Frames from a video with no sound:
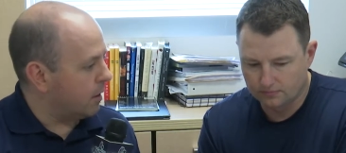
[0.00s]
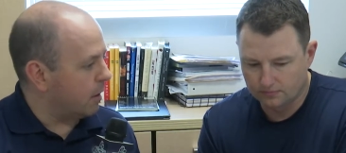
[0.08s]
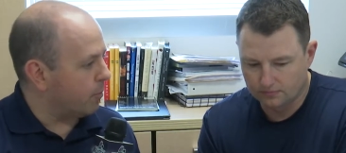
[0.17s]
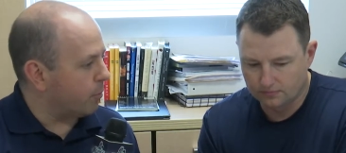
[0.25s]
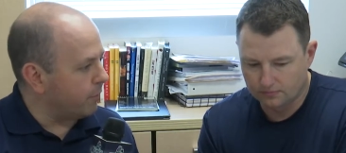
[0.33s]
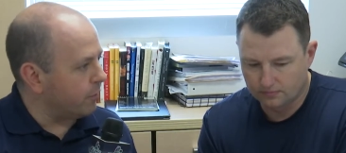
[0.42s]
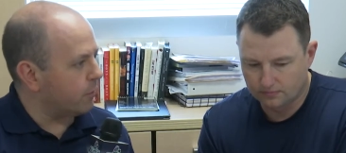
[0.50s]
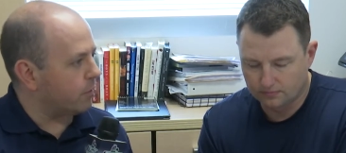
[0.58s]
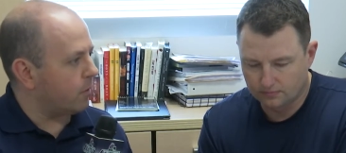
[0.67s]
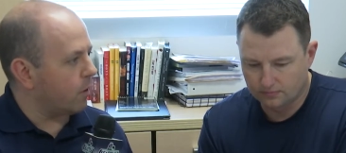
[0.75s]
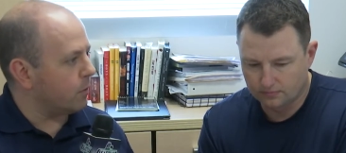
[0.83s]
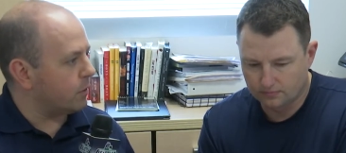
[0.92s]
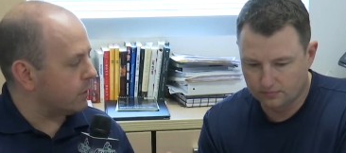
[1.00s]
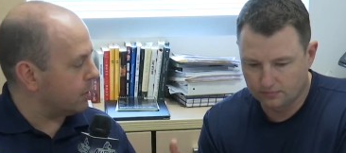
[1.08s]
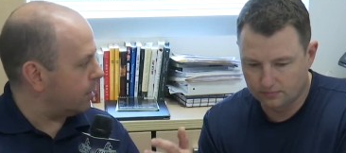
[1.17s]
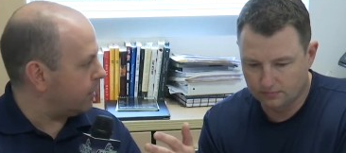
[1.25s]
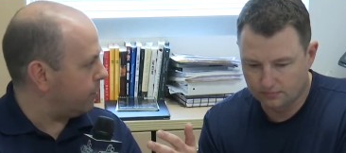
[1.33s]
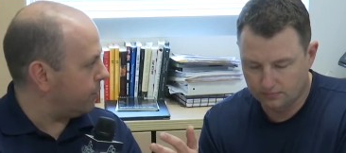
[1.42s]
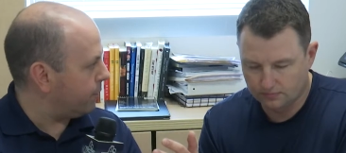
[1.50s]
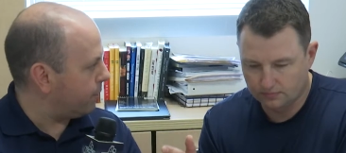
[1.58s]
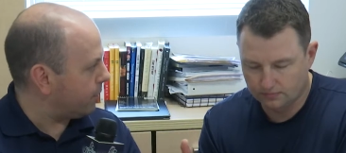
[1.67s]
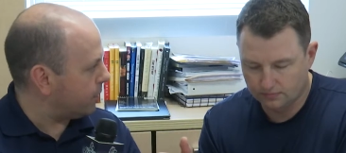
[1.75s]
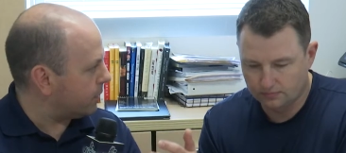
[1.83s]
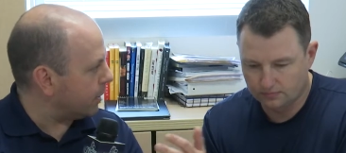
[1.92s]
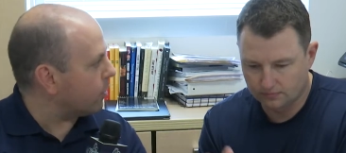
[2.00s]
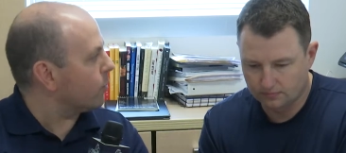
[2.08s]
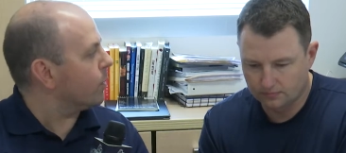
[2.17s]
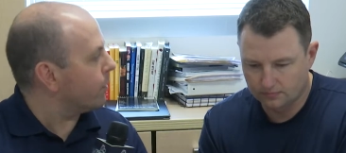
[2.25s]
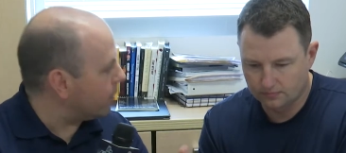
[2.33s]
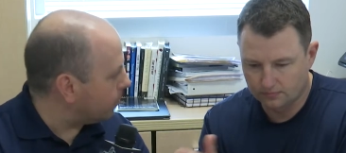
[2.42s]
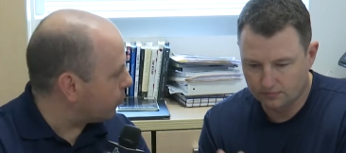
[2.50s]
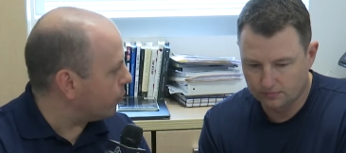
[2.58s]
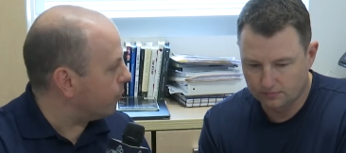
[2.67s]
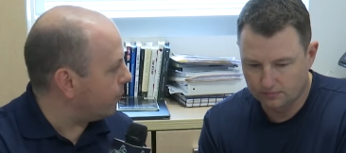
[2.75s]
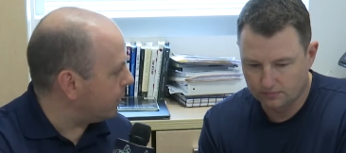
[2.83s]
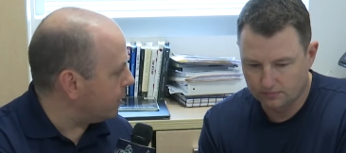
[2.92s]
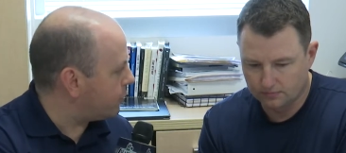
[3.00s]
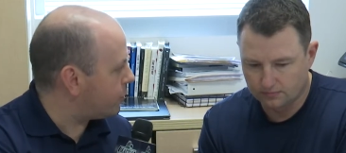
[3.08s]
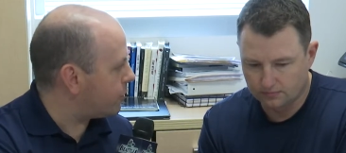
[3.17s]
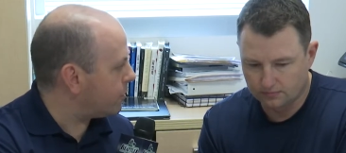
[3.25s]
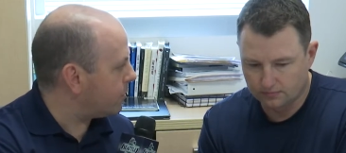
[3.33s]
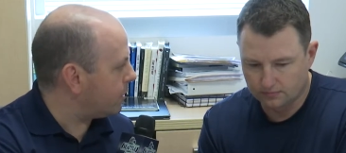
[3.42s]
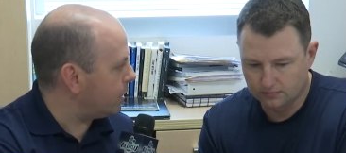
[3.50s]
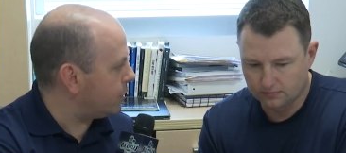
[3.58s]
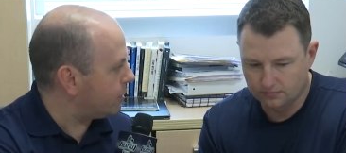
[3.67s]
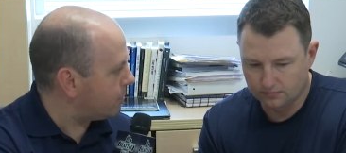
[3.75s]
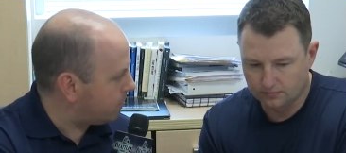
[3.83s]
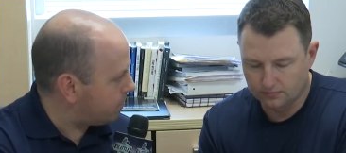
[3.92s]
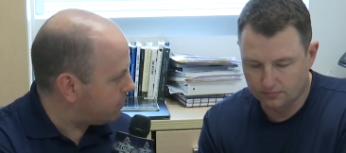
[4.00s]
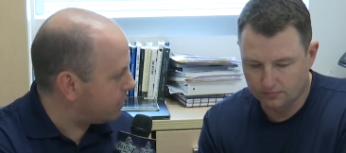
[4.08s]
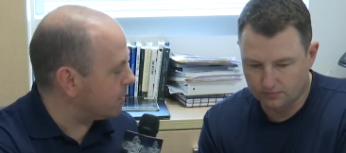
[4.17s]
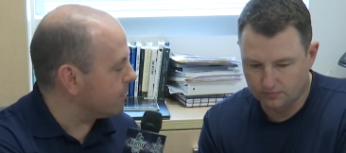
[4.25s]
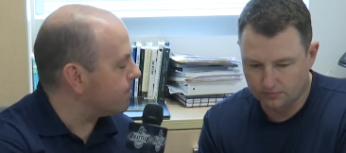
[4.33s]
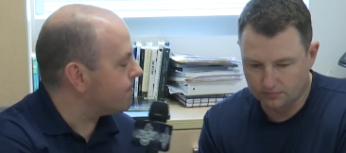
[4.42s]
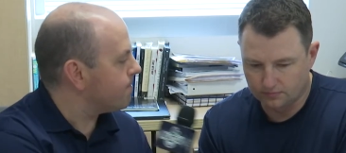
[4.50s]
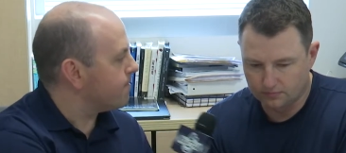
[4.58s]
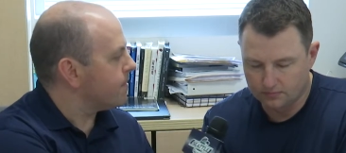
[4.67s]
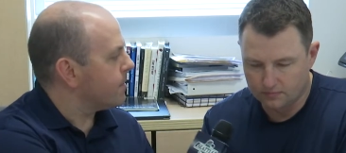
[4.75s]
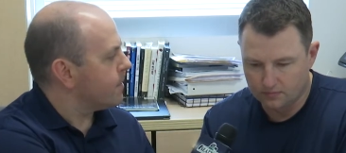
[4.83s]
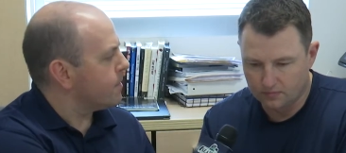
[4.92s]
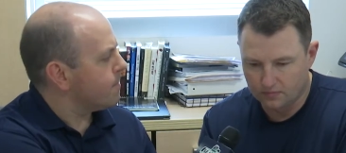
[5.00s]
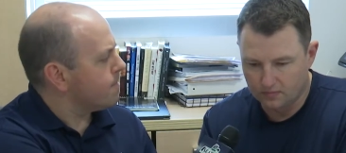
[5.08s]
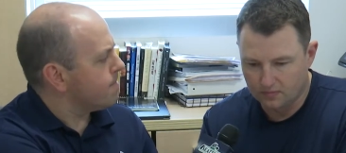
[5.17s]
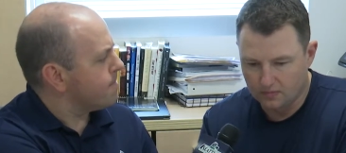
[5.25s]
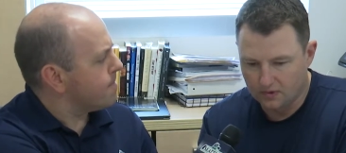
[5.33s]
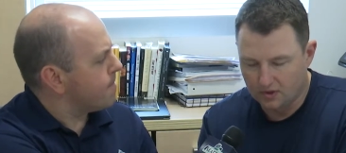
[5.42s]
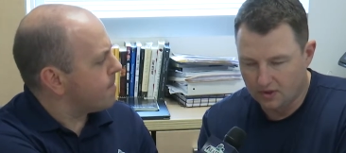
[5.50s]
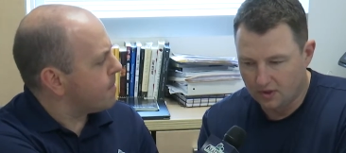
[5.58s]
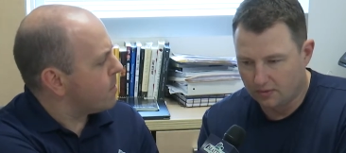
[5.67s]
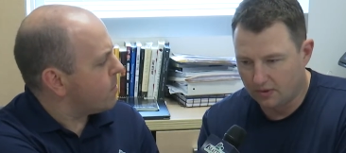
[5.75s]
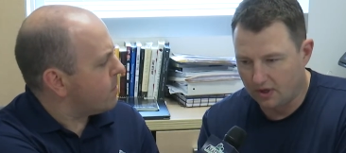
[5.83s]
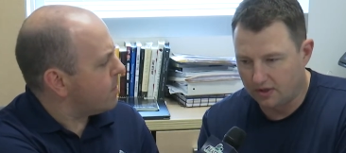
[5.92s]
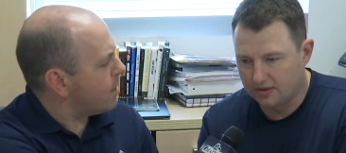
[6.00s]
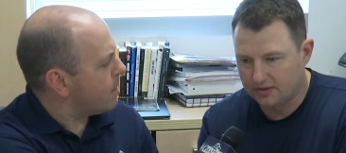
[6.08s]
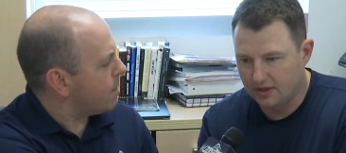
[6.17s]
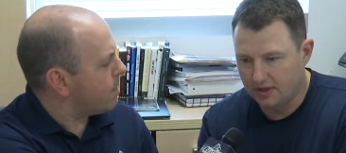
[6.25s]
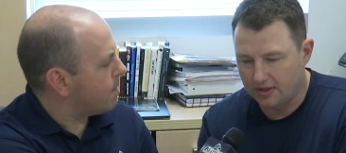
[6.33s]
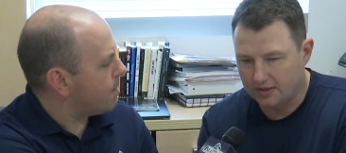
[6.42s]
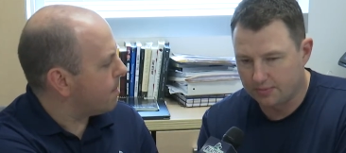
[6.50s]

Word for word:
Speaker 1: uh, previous coaches and that you've tinkered with and improved each, each season?
Speaker 2: Well, I think it's